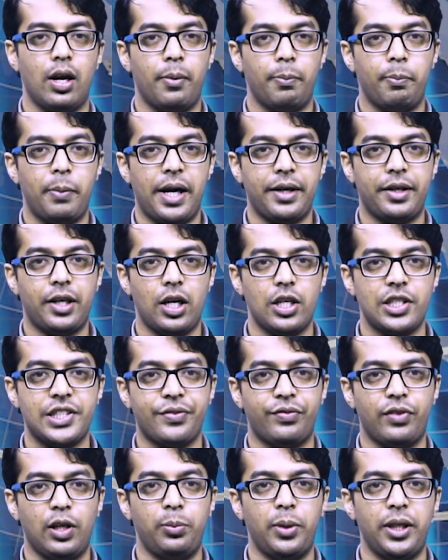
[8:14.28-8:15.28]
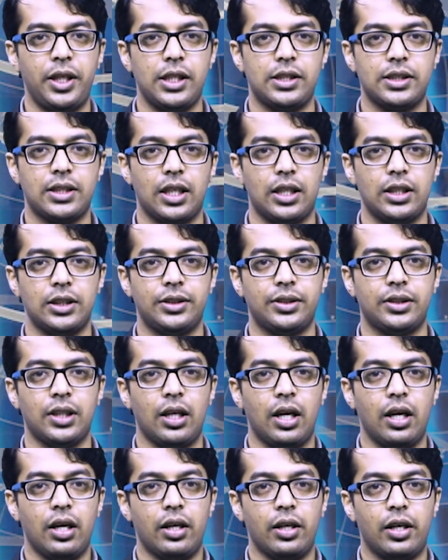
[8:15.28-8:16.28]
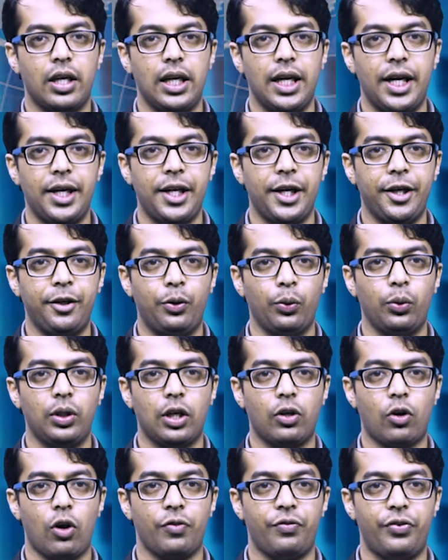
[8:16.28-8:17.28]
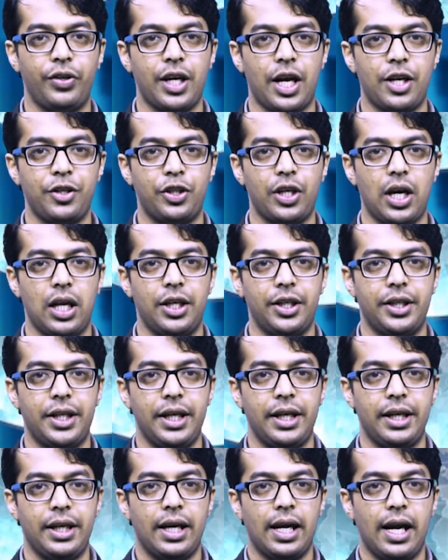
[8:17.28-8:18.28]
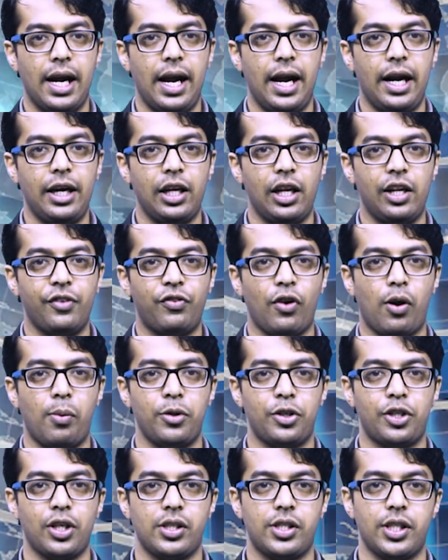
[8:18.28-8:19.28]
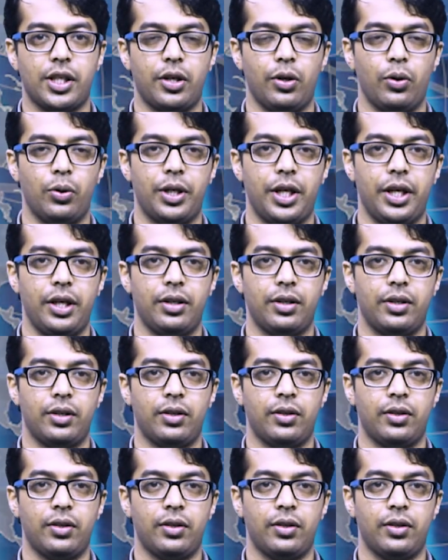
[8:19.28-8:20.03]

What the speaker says: Matters will be discussed relating to the confidentiality and information security.